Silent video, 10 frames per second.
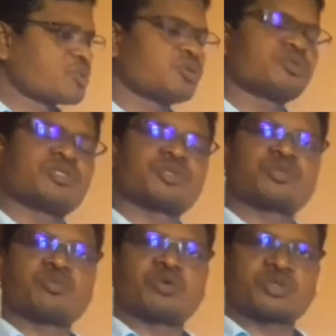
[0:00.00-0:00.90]
So this
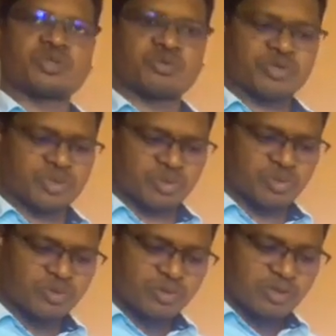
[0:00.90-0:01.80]
is what you are going to